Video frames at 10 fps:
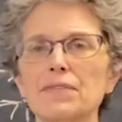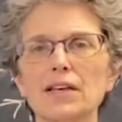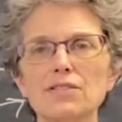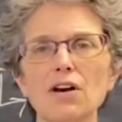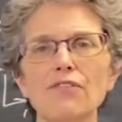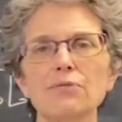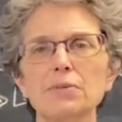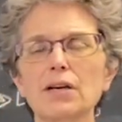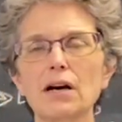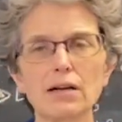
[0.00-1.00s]
is often
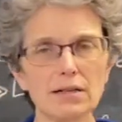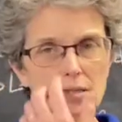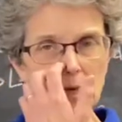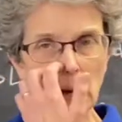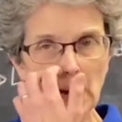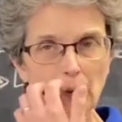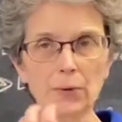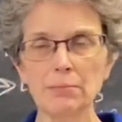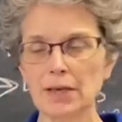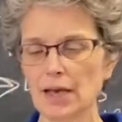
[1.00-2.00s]
because we may